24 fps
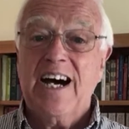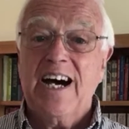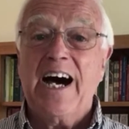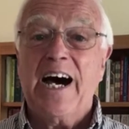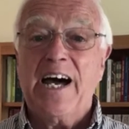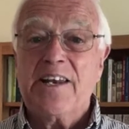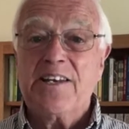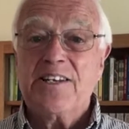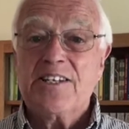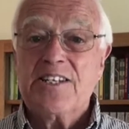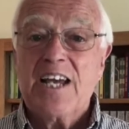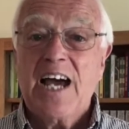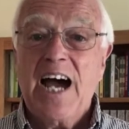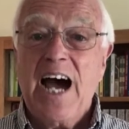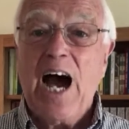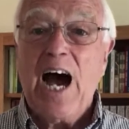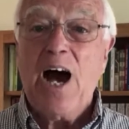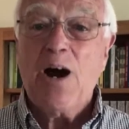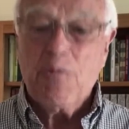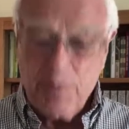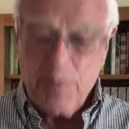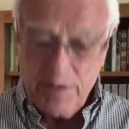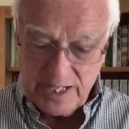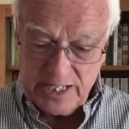And
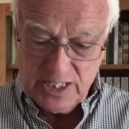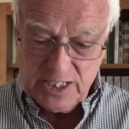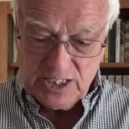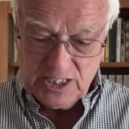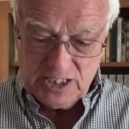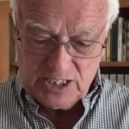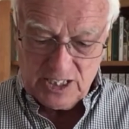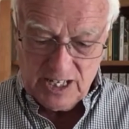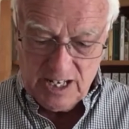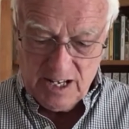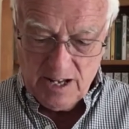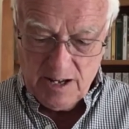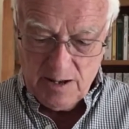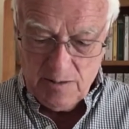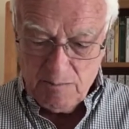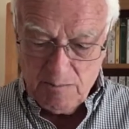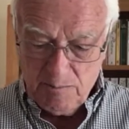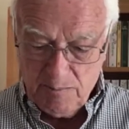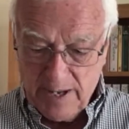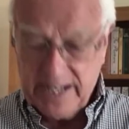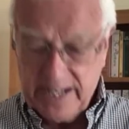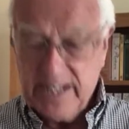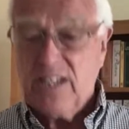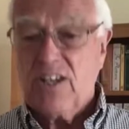how big is
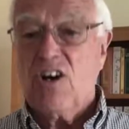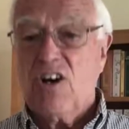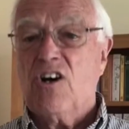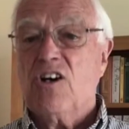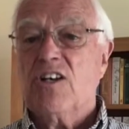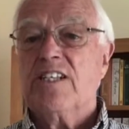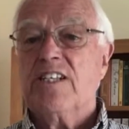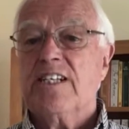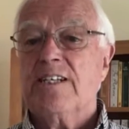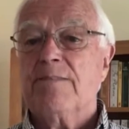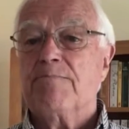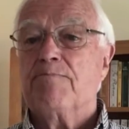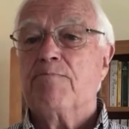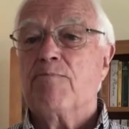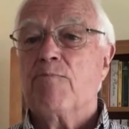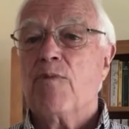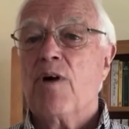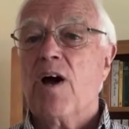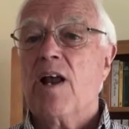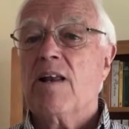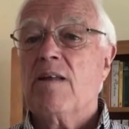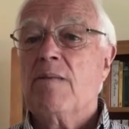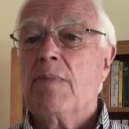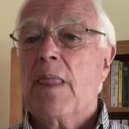my God?
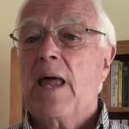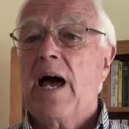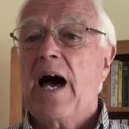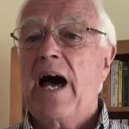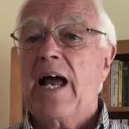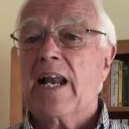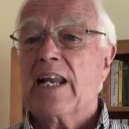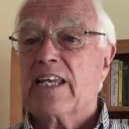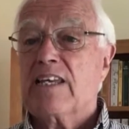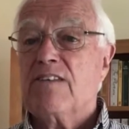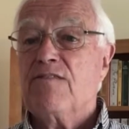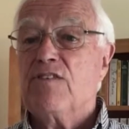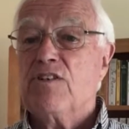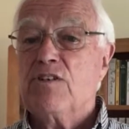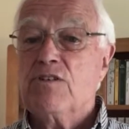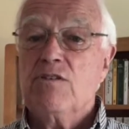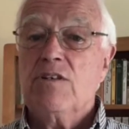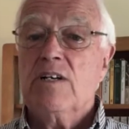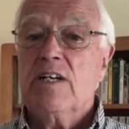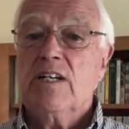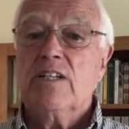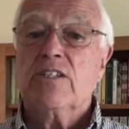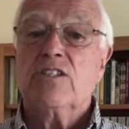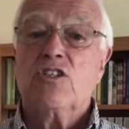Well, I'll give
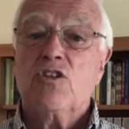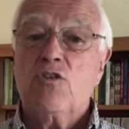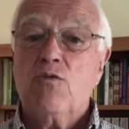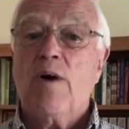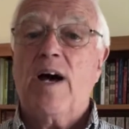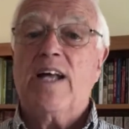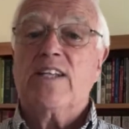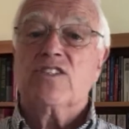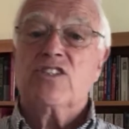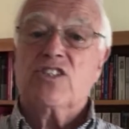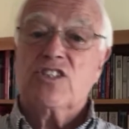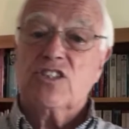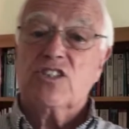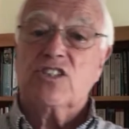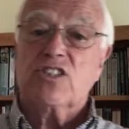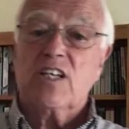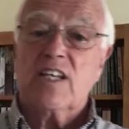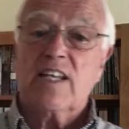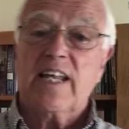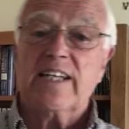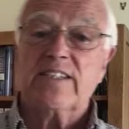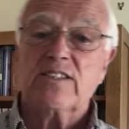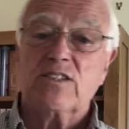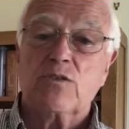you two answers to
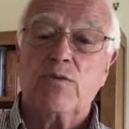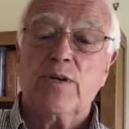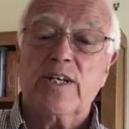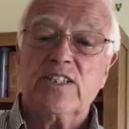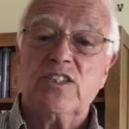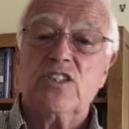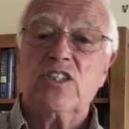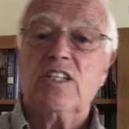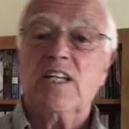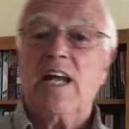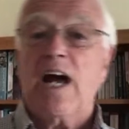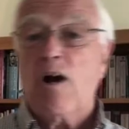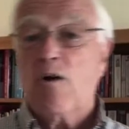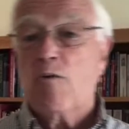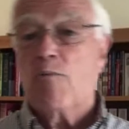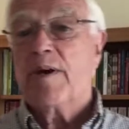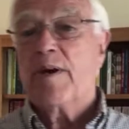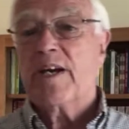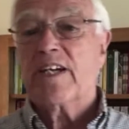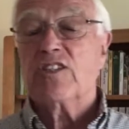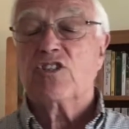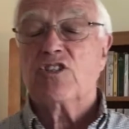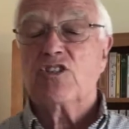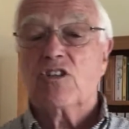that question. How
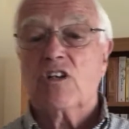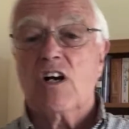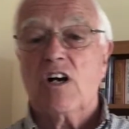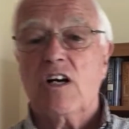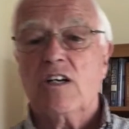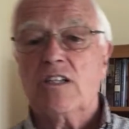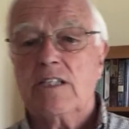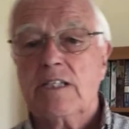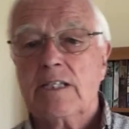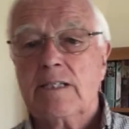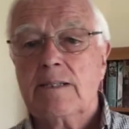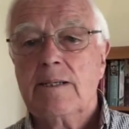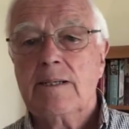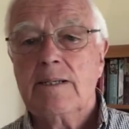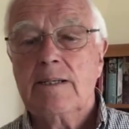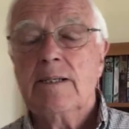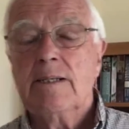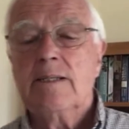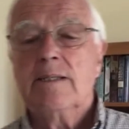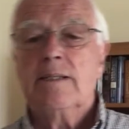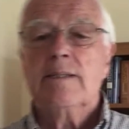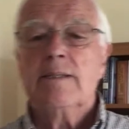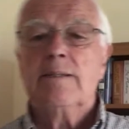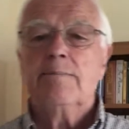big is your God?
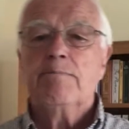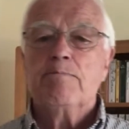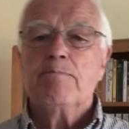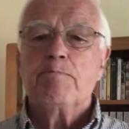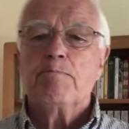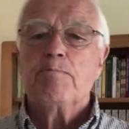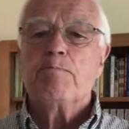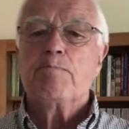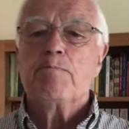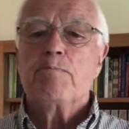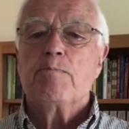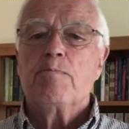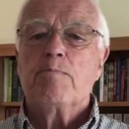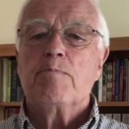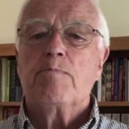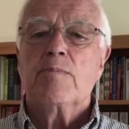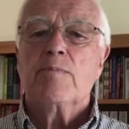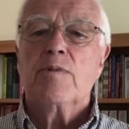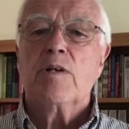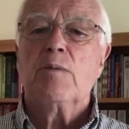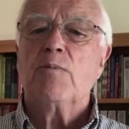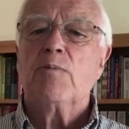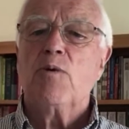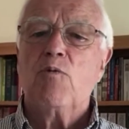
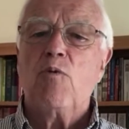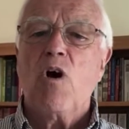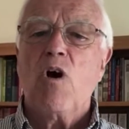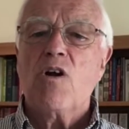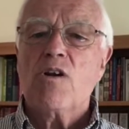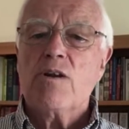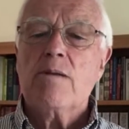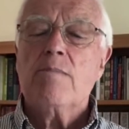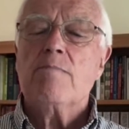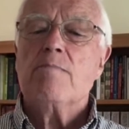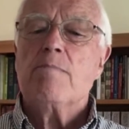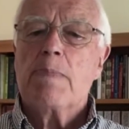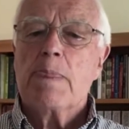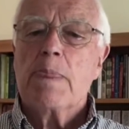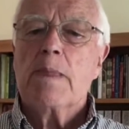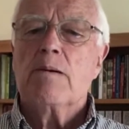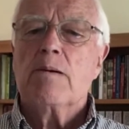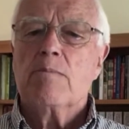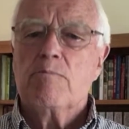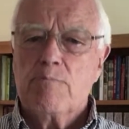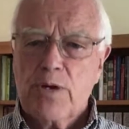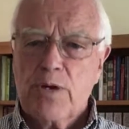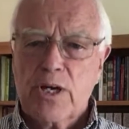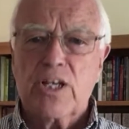Number one,
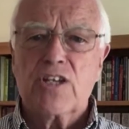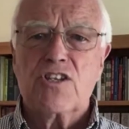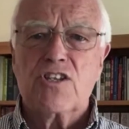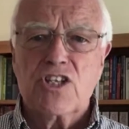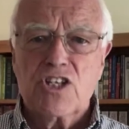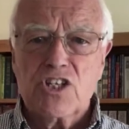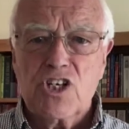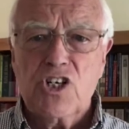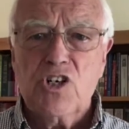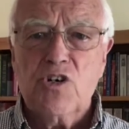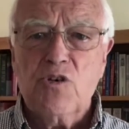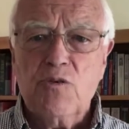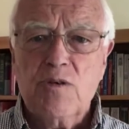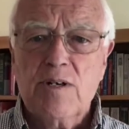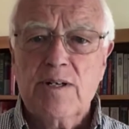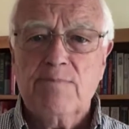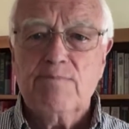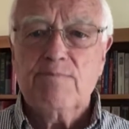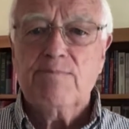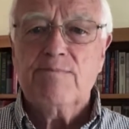bigger than you.